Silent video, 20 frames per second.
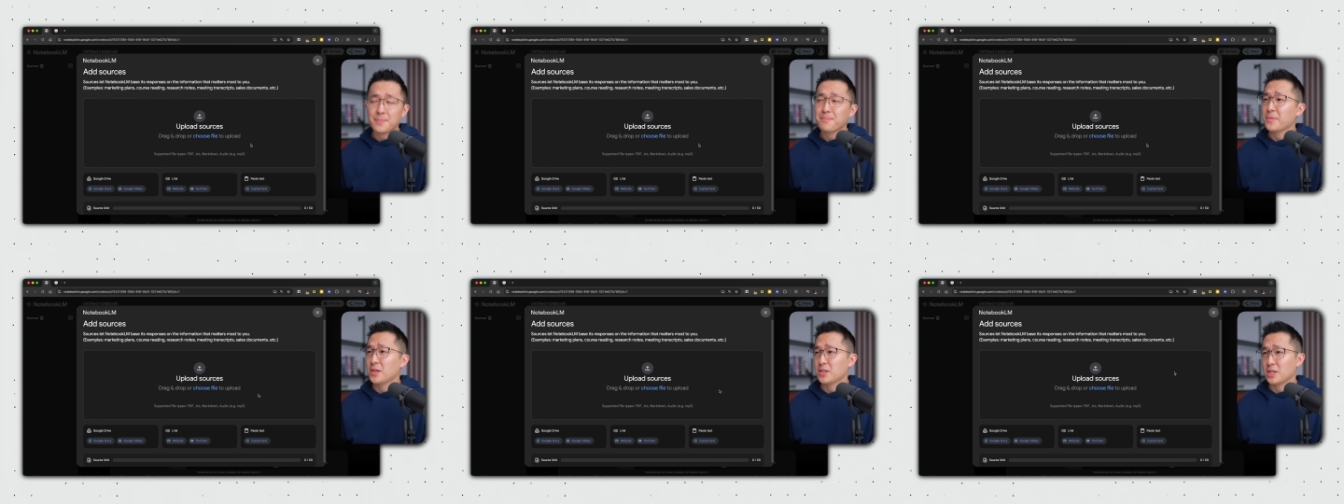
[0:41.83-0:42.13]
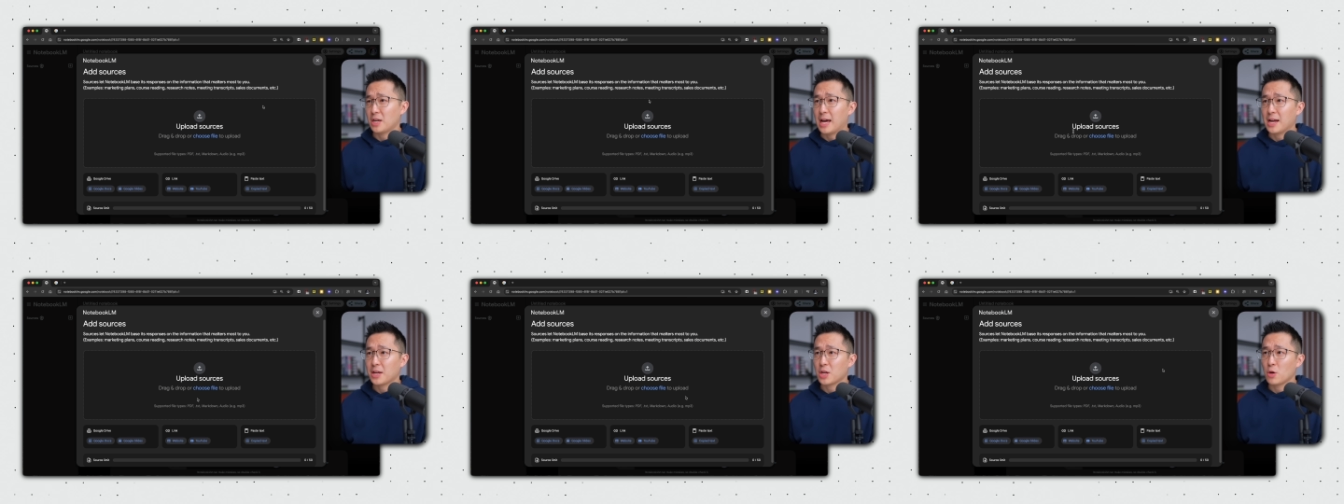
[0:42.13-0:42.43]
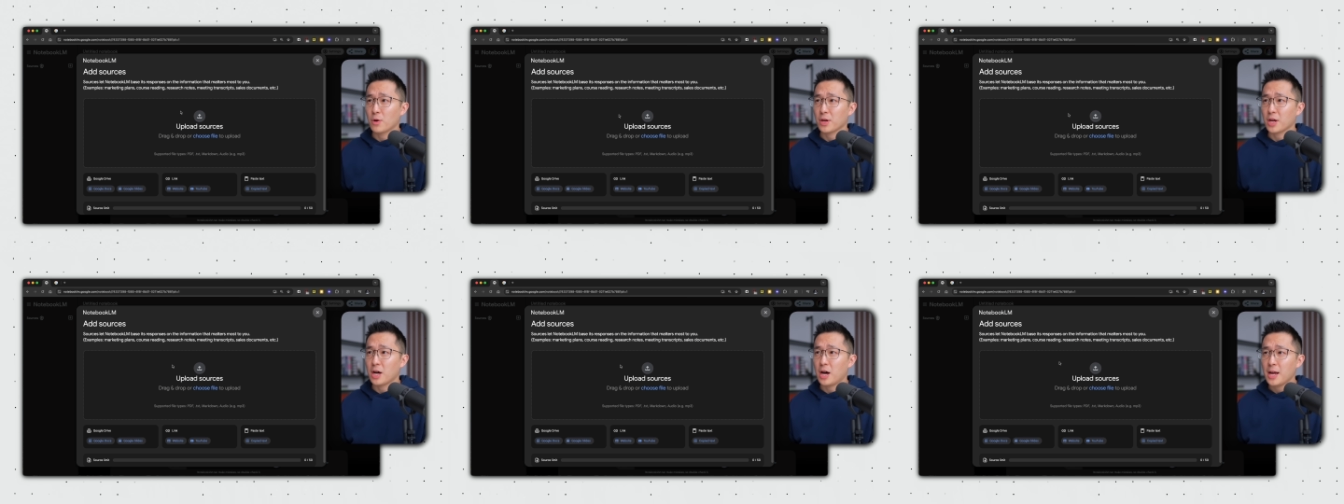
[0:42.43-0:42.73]
There's a lot
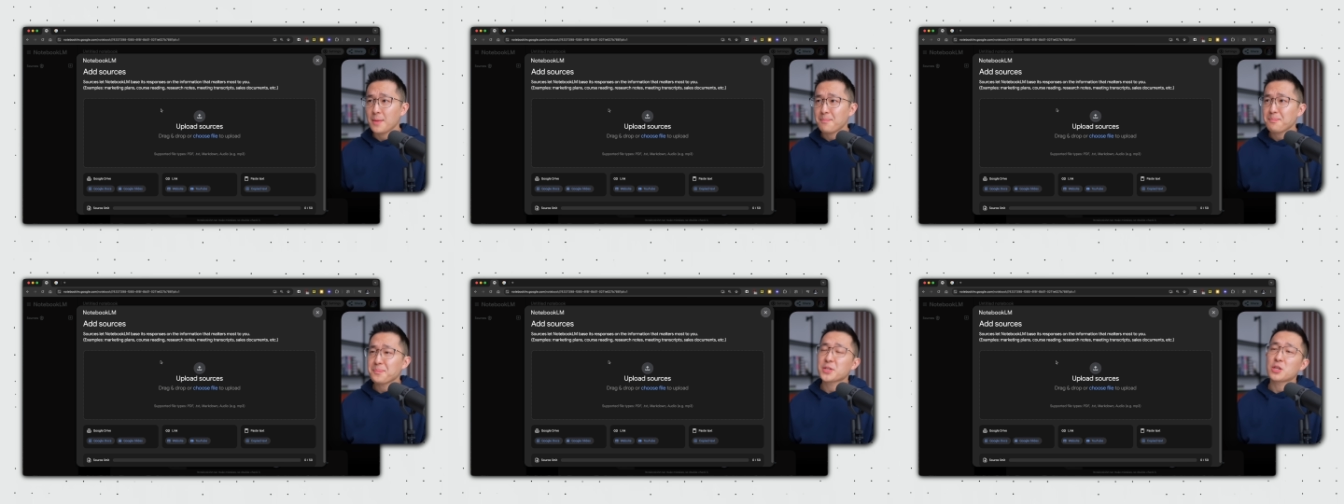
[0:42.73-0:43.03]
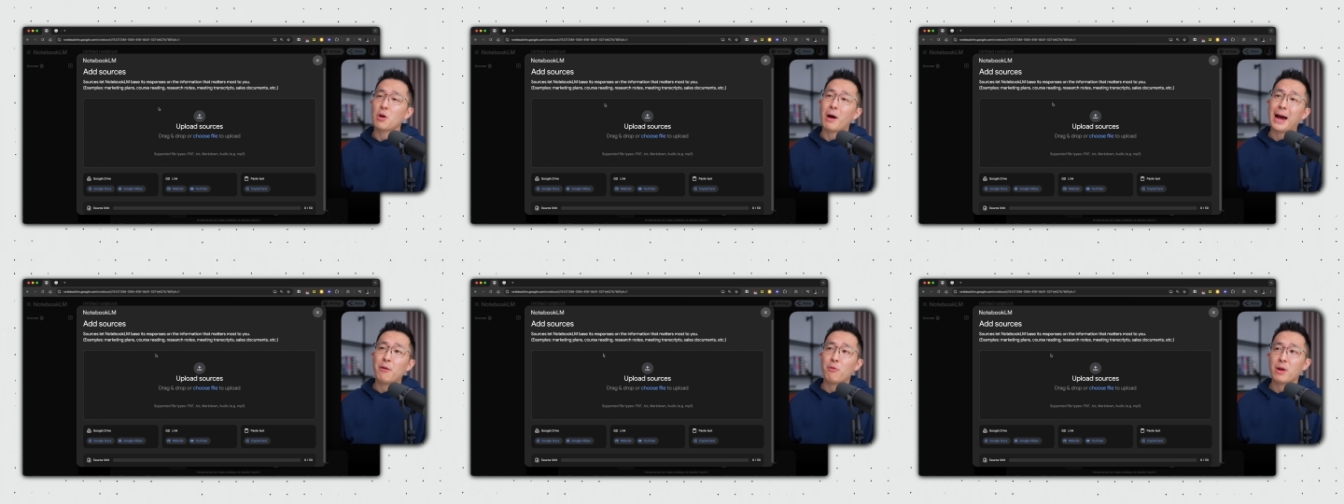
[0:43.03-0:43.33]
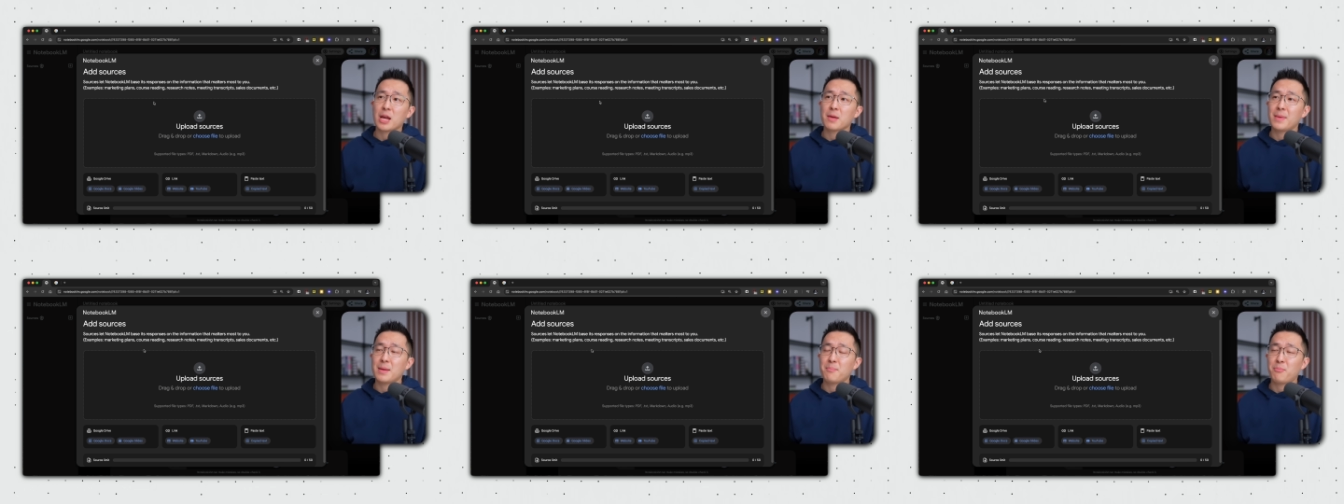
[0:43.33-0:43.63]
going on. So I
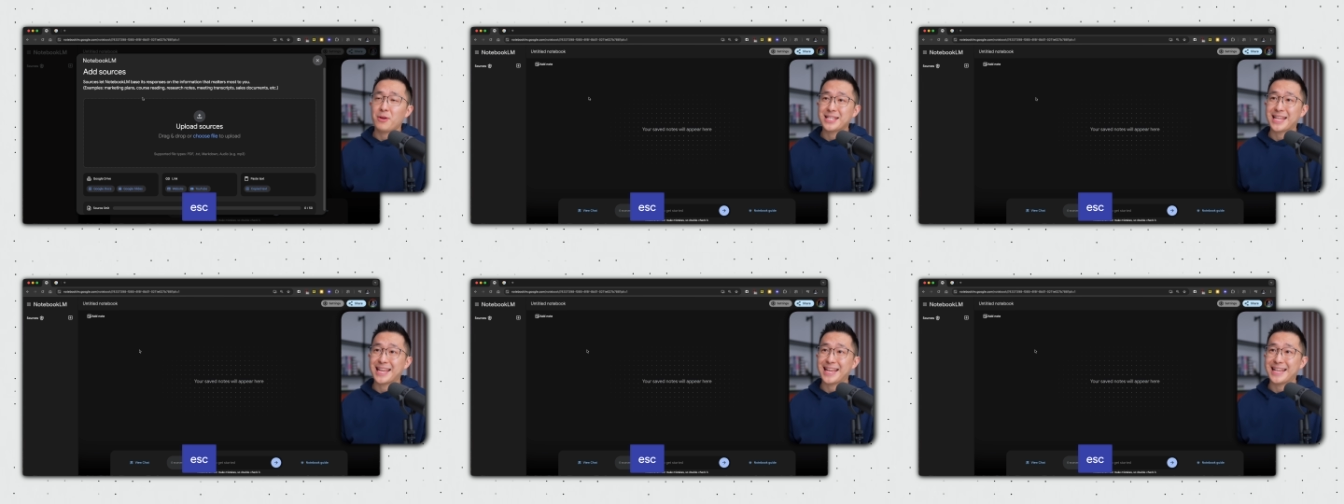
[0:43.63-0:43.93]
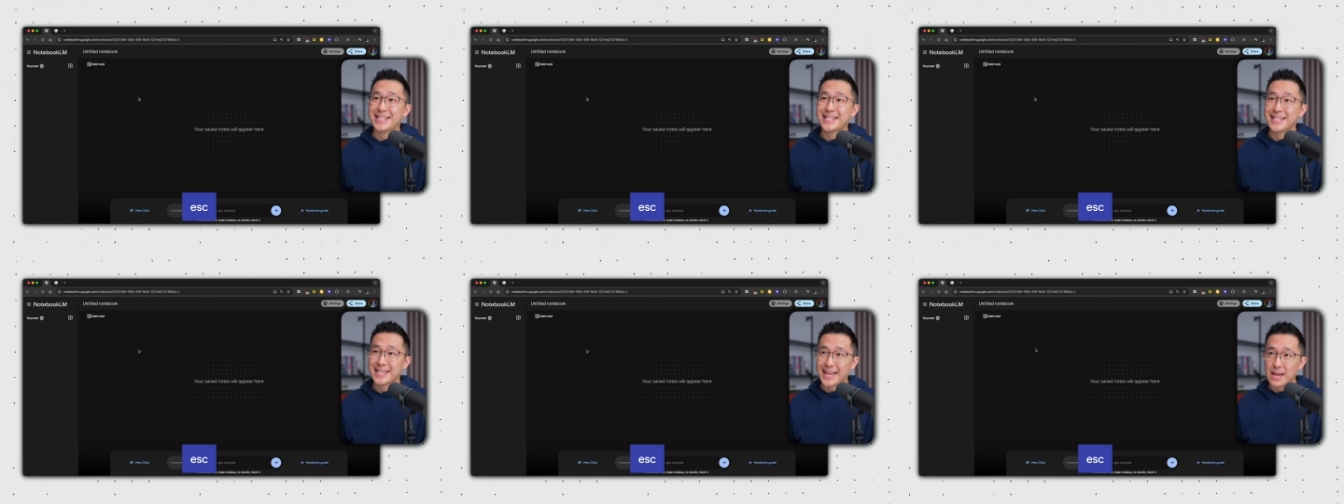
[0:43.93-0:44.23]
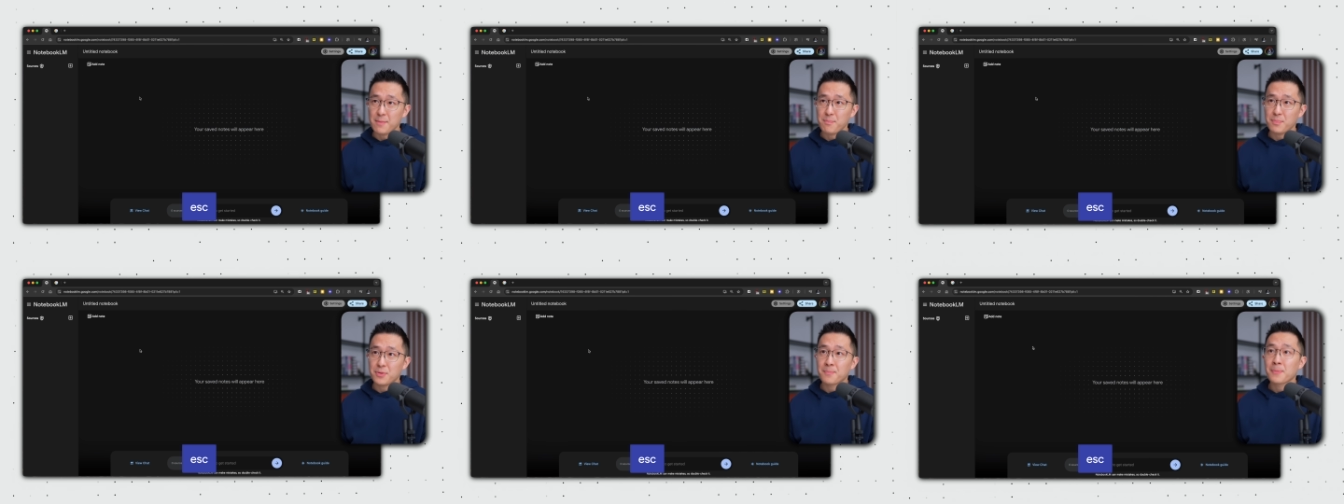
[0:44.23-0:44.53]
recommend pressing
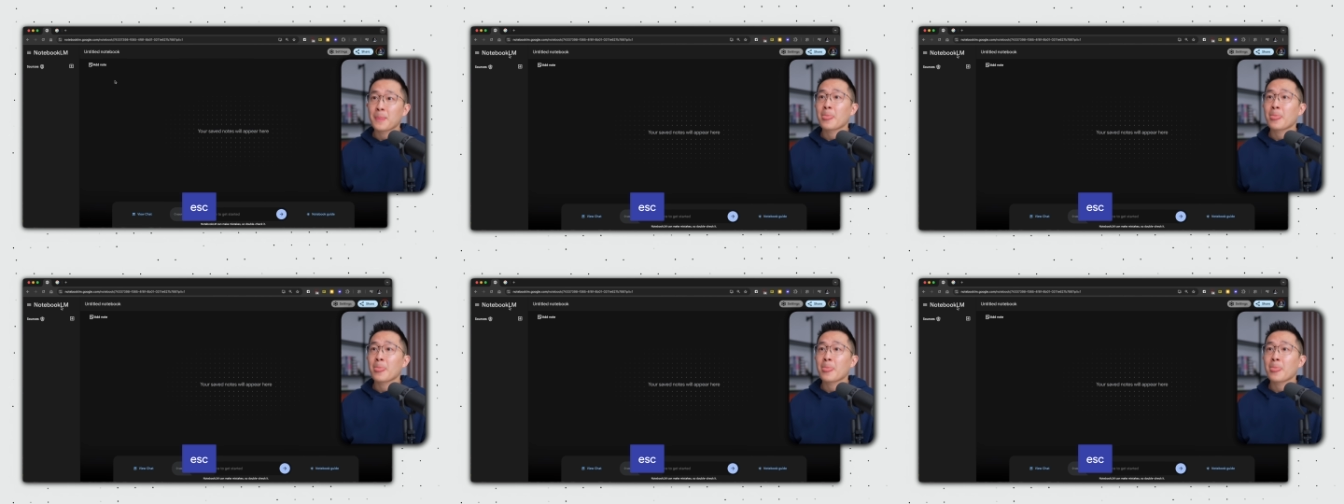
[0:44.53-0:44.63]
escape